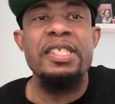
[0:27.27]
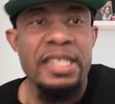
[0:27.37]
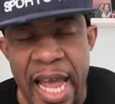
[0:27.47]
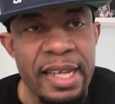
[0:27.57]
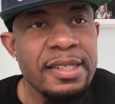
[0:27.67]

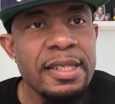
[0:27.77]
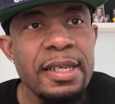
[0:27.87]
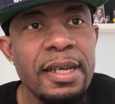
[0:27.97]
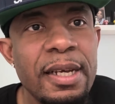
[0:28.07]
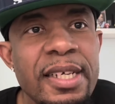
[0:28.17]
States,
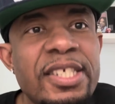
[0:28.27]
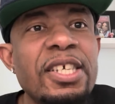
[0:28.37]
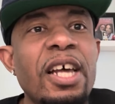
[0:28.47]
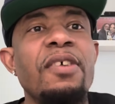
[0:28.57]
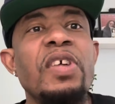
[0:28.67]

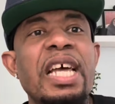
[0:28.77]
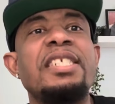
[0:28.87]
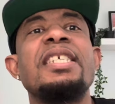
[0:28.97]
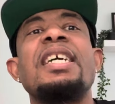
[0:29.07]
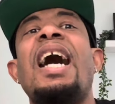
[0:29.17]
son of a
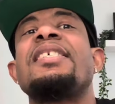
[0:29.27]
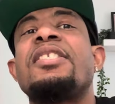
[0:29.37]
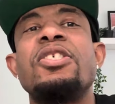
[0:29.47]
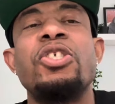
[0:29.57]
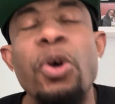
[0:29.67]
legend,
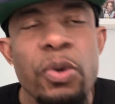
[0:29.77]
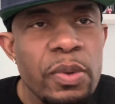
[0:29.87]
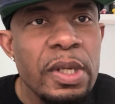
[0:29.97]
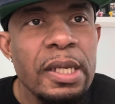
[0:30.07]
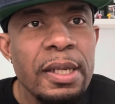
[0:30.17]
Tszyu.
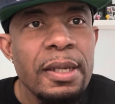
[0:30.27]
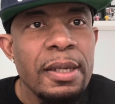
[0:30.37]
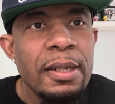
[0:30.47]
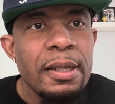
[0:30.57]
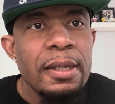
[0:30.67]

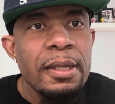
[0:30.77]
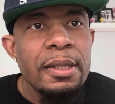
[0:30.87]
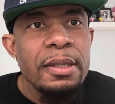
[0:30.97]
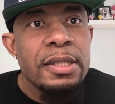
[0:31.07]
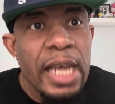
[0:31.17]

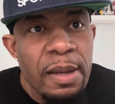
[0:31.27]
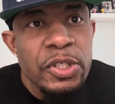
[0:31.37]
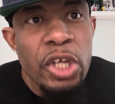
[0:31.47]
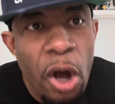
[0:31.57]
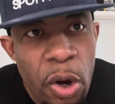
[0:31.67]

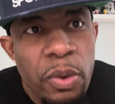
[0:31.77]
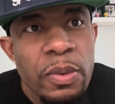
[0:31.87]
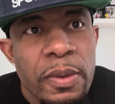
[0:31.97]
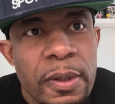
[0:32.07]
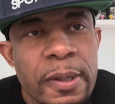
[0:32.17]
Tszyu,
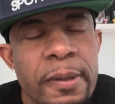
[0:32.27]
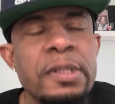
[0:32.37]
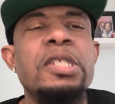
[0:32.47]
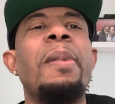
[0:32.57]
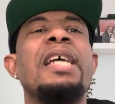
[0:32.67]

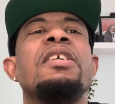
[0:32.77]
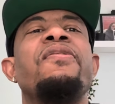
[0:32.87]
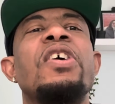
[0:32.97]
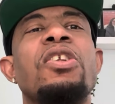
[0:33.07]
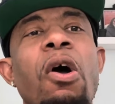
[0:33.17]
Sebastian
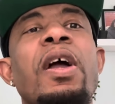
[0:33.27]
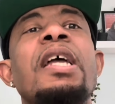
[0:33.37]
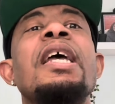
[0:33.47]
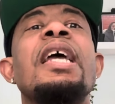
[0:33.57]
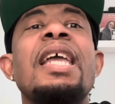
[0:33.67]
Fundora,
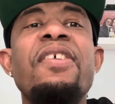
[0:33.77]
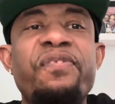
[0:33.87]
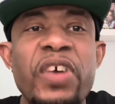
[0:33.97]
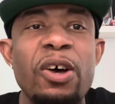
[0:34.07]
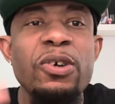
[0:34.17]
he
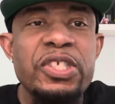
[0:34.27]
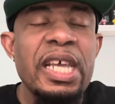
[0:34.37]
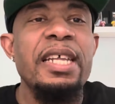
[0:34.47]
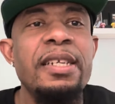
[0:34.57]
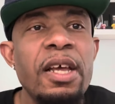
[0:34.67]
fills
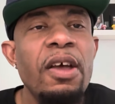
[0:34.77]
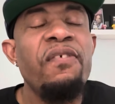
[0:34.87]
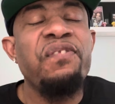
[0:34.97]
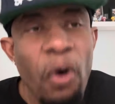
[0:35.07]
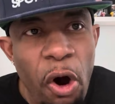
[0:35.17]
in
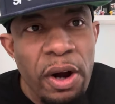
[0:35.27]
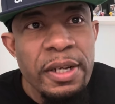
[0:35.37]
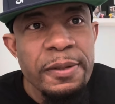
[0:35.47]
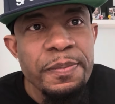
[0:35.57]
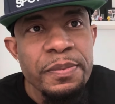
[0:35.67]

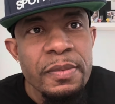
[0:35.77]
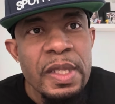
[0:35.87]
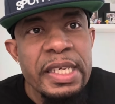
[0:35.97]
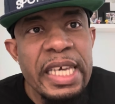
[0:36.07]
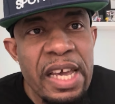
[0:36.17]
for
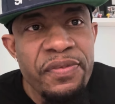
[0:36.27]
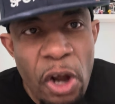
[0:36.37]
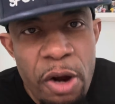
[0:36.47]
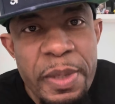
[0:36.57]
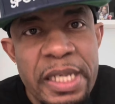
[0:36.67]
Keith
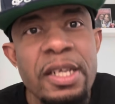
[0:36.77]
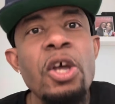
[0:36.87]
Thurman